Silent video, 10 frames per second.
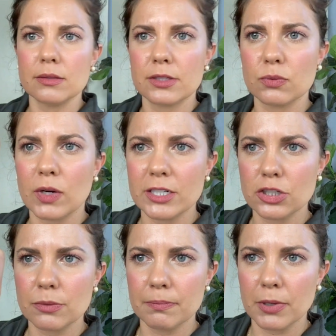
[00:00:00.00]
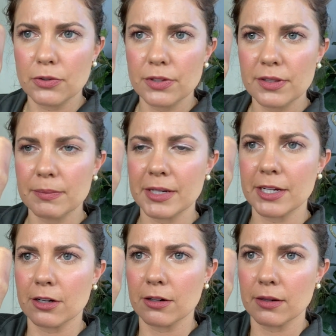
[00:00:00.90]
Swatch both of them
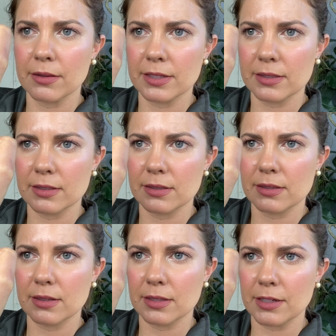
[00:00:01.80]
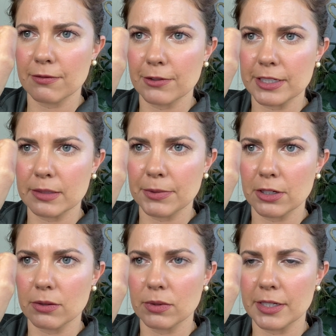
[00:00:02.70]
here. This is the Free
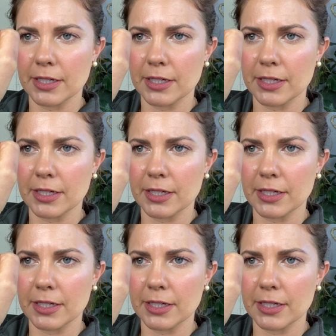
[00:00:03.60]
Spirit one